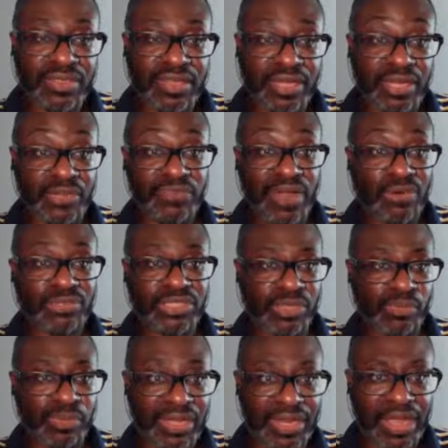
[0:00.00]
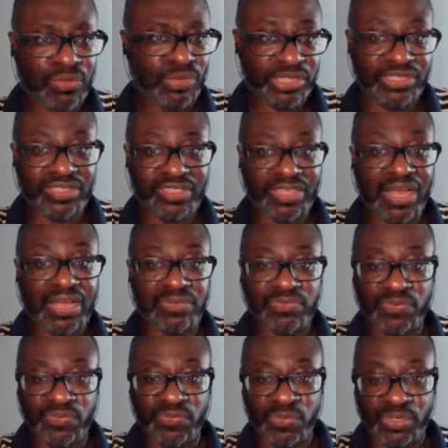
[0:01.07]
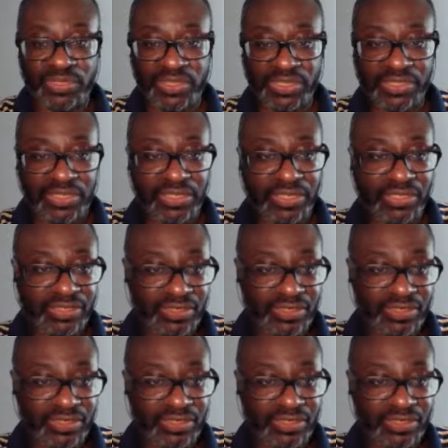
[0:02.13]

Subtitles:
And if I was a player, I wouldn't sign for 14 years.